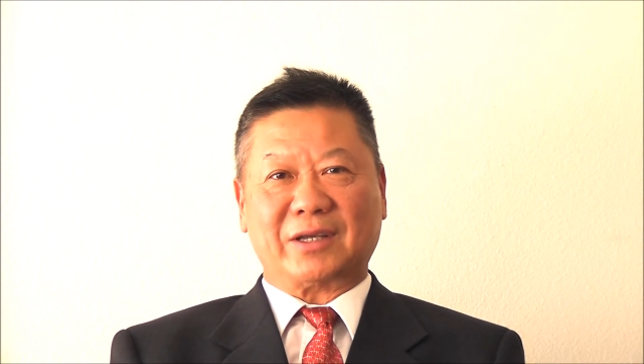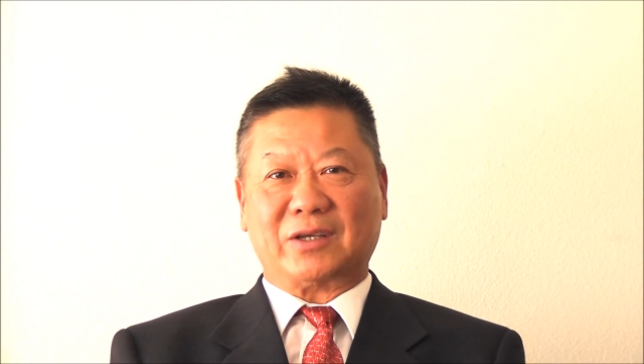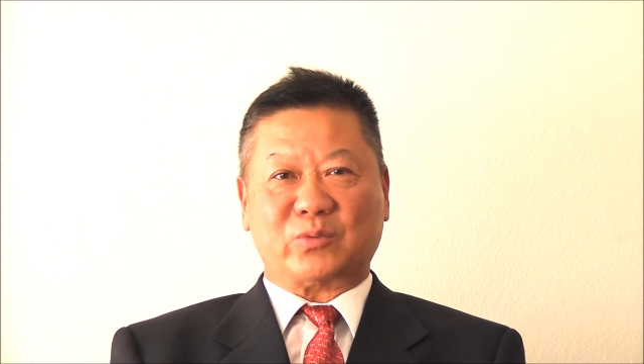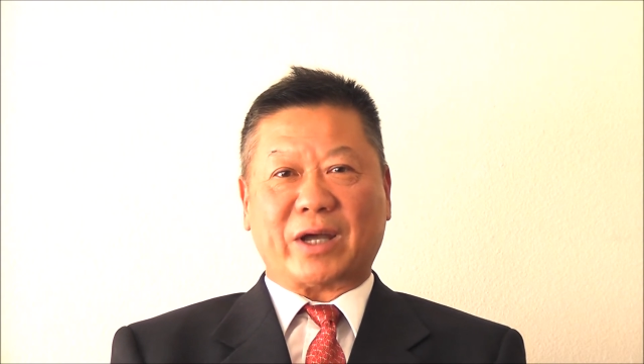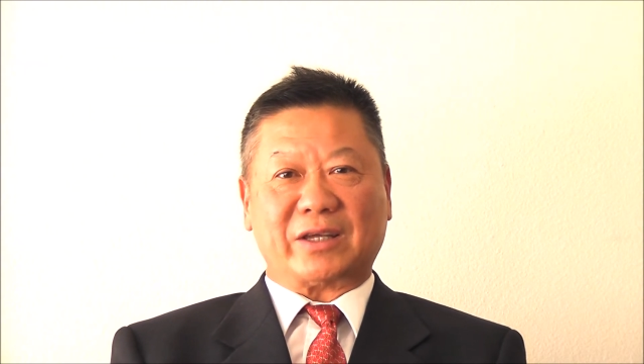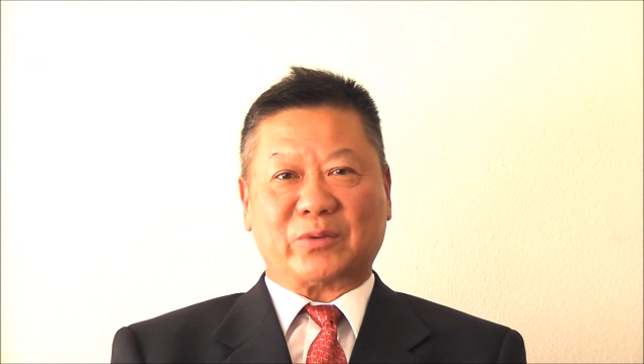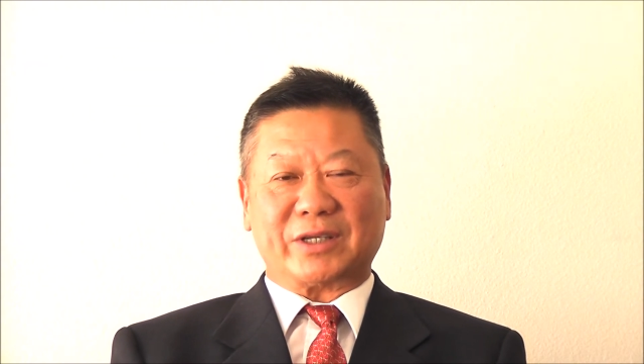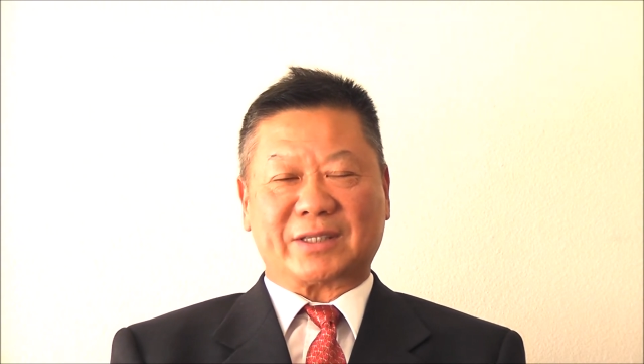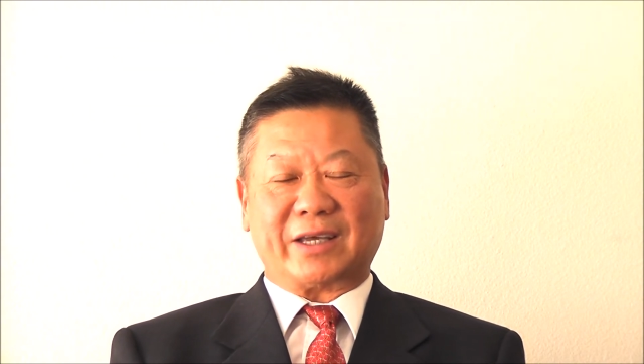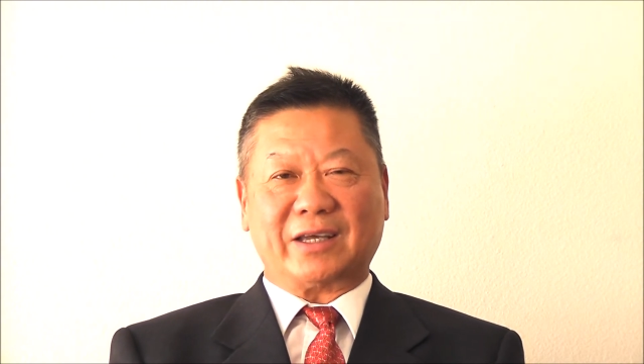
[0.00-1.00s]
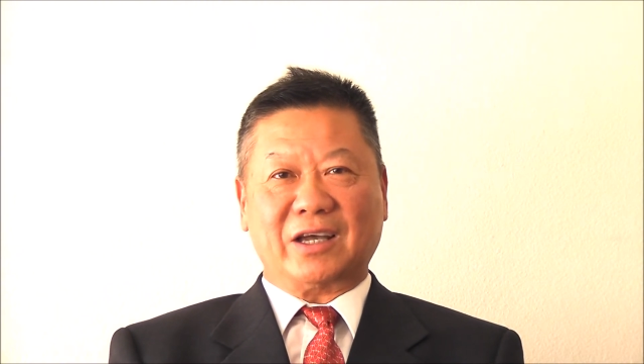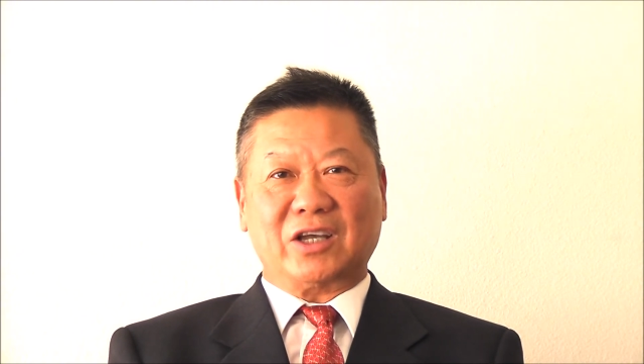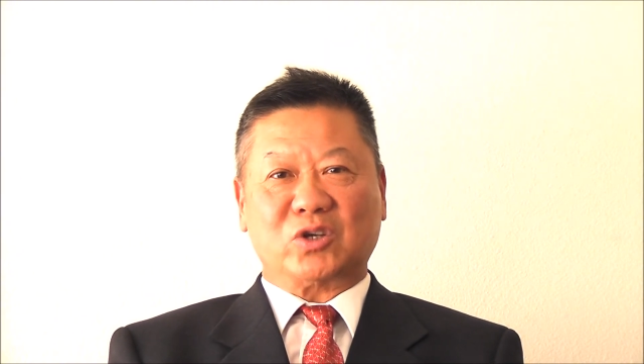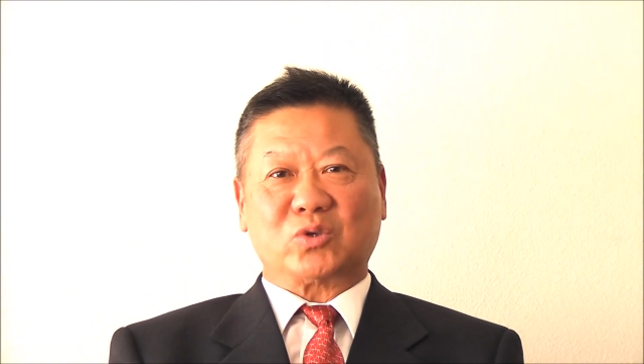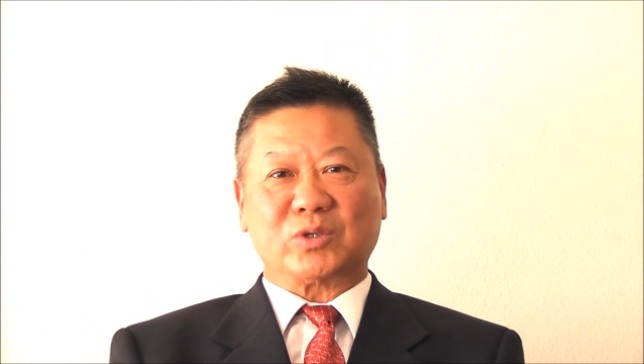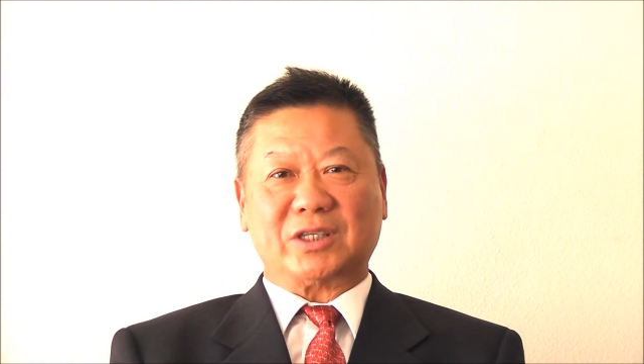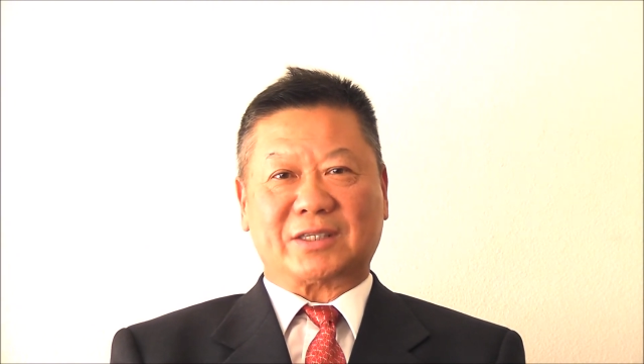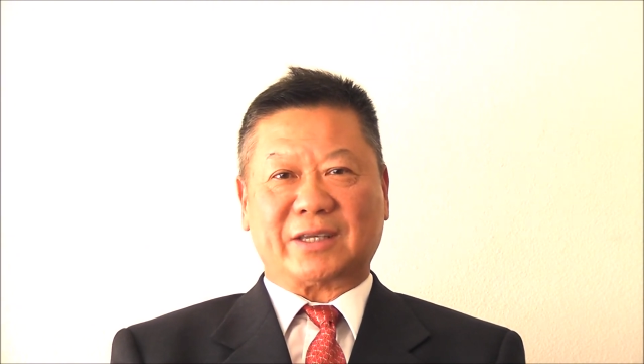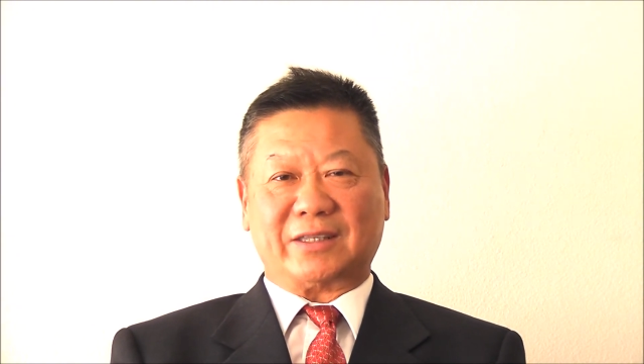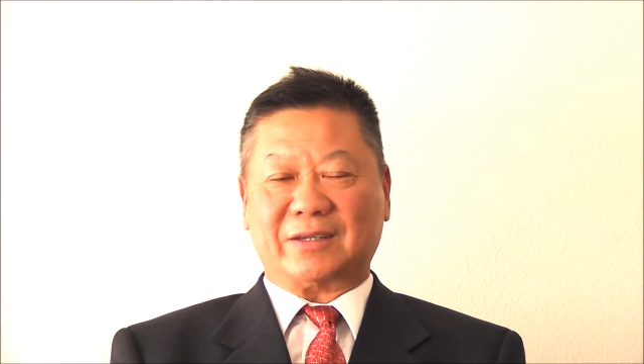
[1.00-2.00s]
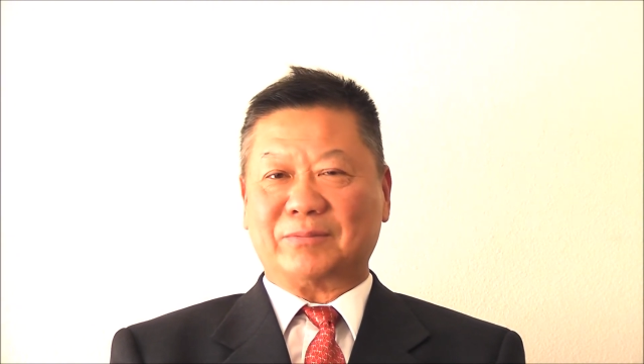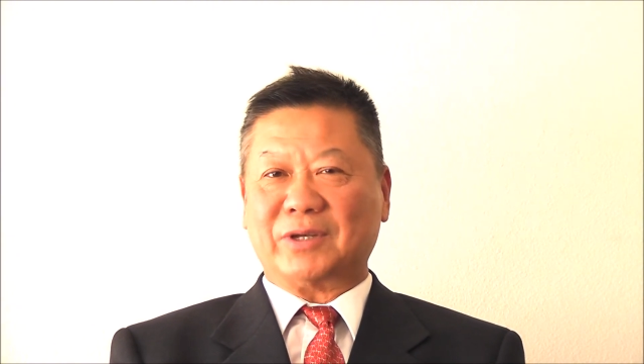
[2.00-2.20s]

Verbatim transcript: He right away say, you don't need to send.